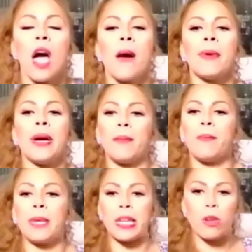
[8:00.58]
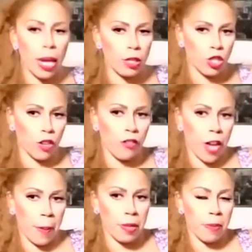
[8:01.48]
but being around certain
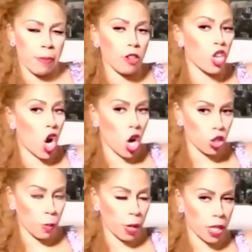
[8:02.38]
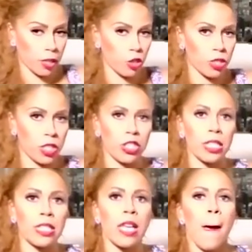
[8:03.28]
family members are also part of the
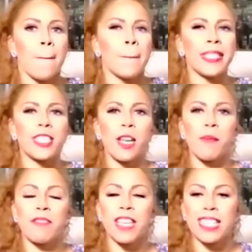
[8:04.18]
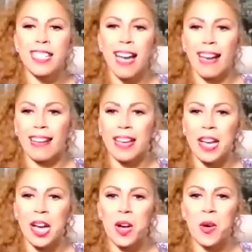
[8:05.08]
traditions. But some of these like
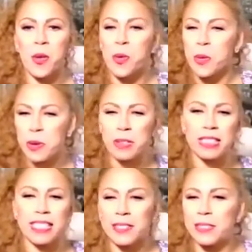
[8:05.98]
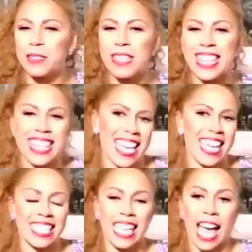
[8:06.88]
cool little
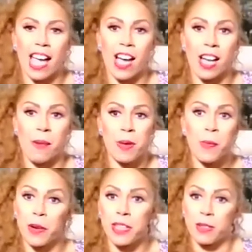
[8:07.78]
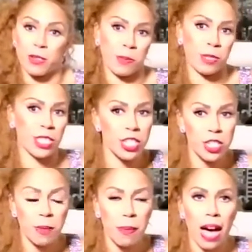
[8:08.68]
things that people are either
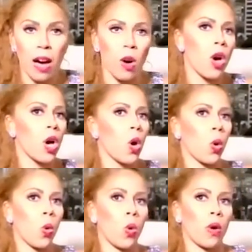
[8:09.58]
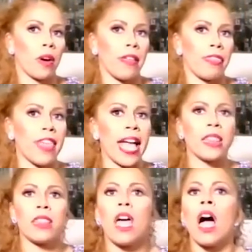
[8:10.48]
superstitious about or they
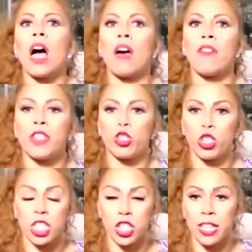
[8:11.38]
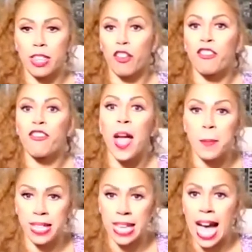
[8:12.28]
love the tradition that their
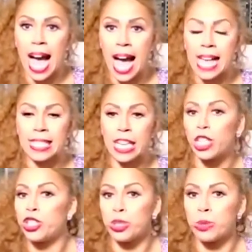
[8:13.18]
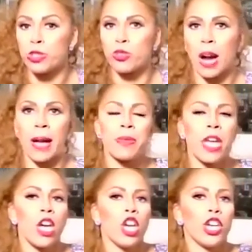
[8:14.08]
family has induced, right?
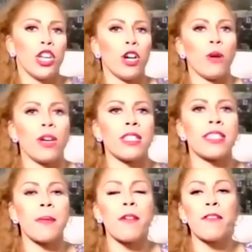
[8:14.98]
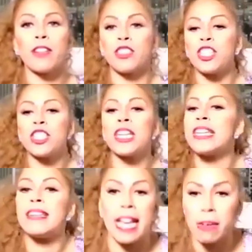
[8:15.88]
Just to
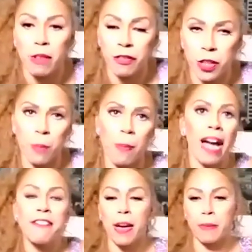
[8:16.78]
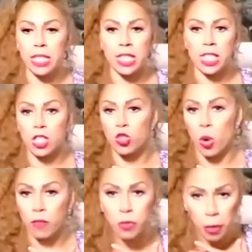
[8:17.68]
name a few, my family does the
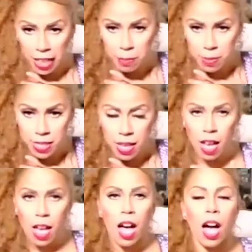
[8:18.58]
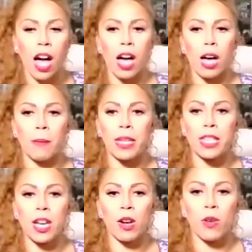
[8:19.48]
12 grapes,
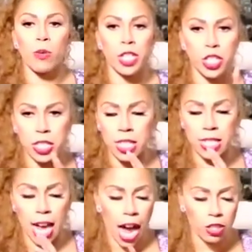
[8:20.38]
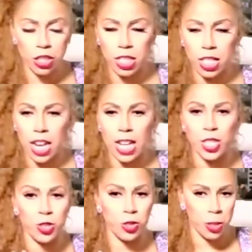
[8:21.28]
which is actually
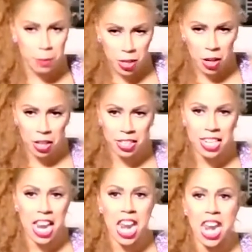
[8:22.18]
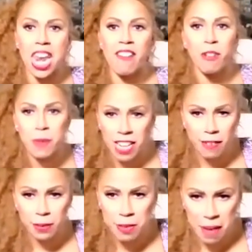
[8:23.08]
extremely hard. Never been
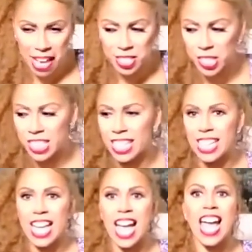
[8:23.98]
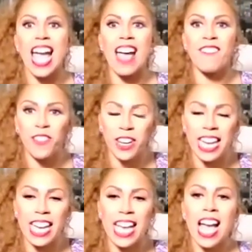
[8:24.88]
able to master it. Every